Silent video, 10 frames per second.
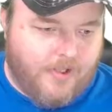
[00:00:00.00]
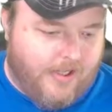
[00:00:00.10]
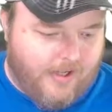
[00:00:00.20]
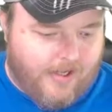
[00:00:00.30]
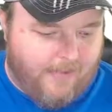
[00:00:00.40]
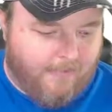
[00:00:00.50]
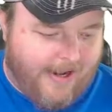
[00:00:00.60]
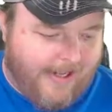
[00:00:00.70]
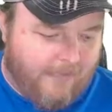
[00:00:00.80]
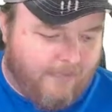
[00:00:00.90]
It
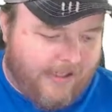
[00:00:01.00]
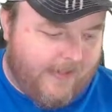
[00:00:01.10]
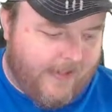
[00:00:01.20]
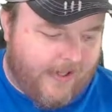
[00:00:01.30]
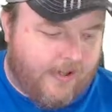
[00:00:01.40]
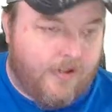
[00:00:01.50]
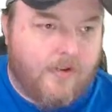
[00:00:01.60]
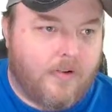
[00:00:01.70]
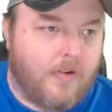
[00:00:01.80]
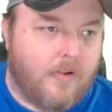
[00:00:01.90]
might be there.
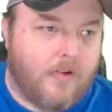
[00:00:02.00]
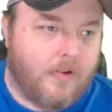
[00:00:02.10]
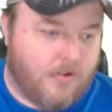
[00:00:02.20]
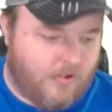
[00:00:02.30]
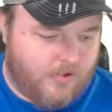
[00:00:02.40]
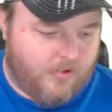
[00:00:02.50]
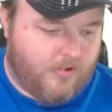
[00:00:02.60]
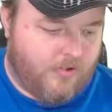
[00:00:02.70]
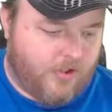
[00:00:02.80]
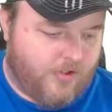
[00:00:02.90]

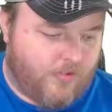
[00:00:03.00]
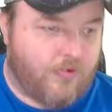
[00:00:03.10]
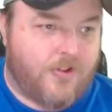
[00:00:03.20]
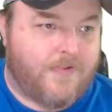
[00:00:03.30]
Or Control Shift